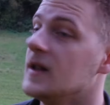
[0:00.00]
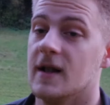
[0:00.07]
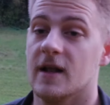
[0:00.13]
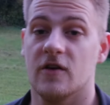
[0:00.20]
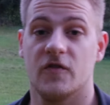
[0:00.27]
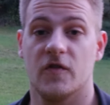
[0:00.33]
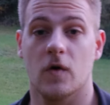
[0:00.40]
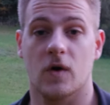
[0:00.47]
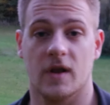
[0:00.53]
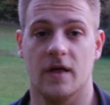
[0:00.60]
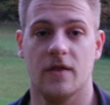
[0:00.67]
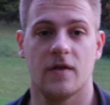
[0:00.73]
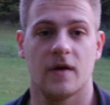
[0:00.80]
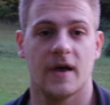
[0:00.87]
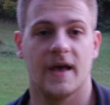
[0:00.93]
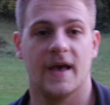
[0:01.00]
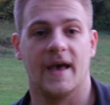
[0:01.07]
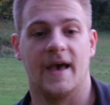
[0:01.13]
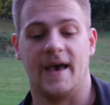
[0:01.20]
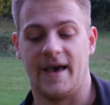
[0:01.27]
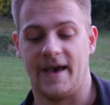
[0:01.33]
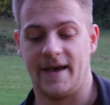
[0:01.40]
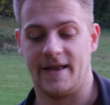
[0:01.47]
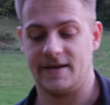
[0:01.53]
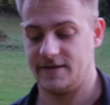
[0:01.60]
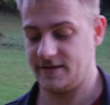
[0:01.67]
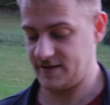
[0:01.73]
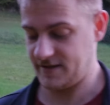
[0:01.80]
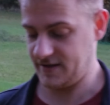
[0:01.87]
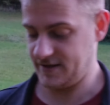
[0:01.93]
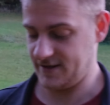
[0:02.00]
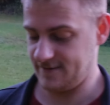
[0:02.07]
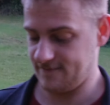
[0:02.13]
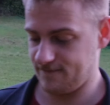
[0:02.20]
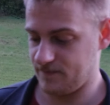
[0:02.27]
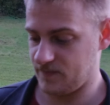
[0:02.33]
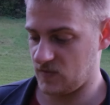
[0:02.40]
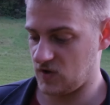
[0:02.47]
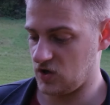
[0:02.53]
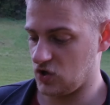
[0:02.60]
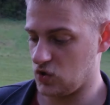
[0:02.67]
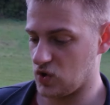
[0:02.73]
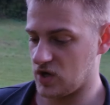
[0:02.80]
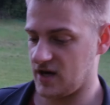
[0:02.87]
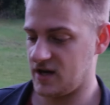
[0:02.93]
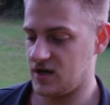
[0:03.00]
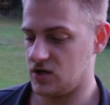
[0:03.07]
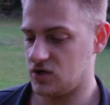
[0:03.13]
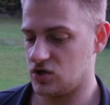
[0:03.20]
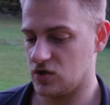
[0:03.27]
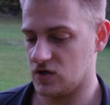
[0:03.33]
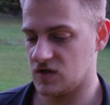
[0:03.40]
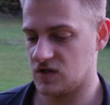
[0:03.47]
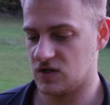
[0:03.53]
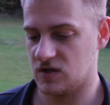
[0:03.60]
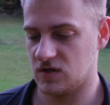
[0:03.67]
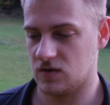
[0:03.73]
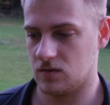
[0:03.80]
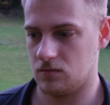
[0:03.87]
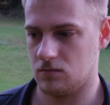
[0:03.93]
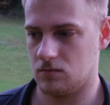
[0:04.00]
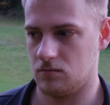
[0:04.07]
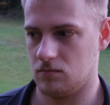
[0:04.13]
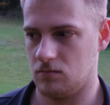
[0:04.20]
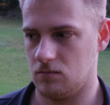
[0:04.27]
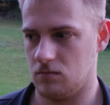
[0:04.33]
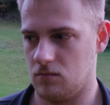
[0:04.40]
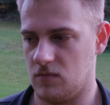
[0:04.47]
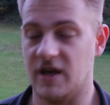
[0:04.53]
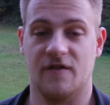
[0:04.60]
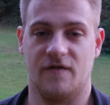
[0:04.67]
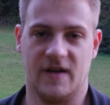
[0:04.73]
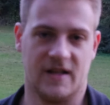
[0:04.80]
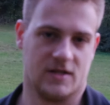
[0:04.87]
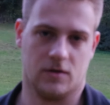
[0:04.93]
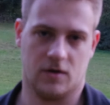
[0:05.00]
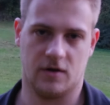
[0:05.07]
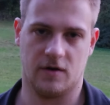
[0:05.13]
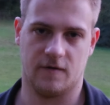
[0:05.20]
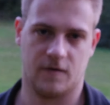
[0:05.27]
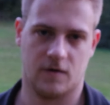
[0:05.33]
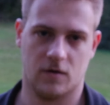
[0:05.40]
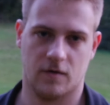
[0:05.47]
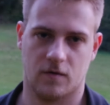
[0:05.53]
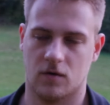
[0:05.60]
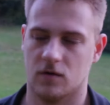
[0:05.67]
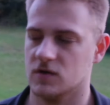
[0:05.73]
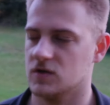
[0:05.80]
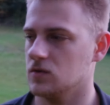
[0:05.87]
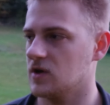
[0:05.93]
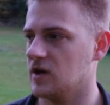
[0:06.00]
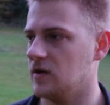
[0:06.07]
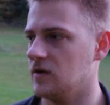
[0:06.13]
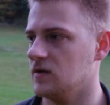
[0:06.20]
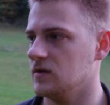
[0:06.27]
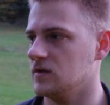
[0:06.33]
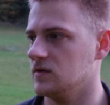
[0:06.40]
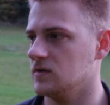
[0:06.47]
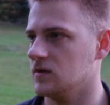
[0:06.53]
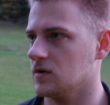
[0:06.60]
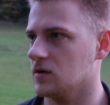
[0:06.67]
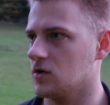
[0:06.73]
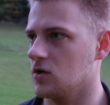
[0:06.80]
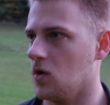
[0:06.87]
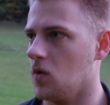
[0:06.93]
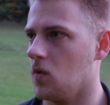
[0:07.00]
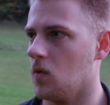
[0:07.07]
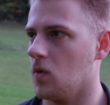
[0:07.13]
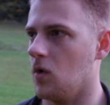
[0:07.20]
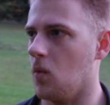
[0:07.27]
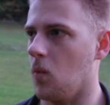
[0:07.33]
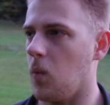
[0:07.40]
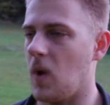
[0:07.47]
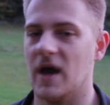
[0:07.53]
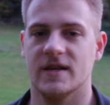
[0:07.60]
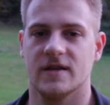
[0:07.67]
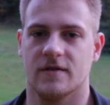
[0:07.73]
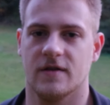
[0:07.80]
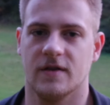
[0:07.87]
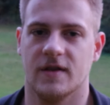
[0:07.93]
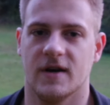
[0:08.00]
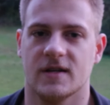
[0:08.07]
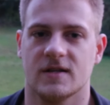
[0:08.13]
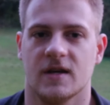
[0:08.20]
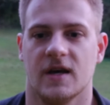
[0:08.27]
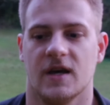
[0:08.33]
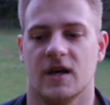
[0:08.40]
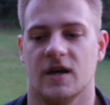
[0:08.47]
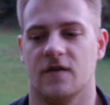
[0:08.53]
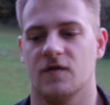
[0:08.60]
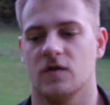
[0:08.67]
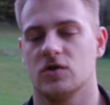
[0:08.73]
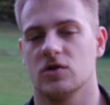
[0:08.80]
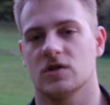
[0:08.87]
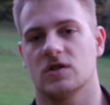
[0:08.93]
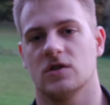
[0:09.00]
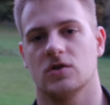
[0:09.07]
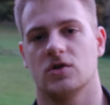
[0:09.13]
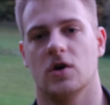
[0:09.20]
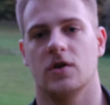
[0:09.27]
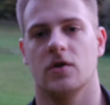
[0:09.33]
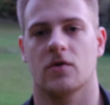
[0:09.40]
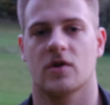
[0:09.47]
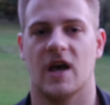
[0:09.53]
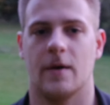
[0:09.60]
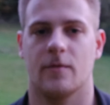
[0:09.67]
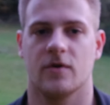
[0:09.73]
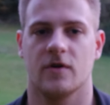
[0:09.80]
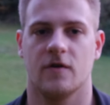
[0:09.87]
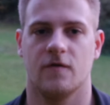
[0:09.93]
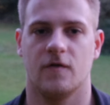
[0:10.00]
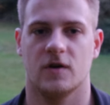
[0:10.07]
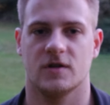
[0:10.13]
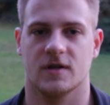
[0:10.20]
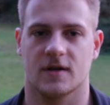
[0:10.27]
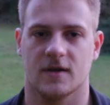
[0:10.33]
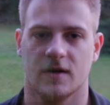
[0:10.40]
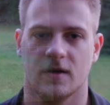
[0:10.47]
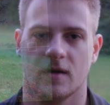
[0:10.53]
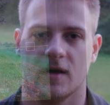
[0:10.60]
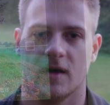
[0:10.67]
focal length, and you can just, if that's not enough for you, of course, you can go wider than that if you just turn your camera vertically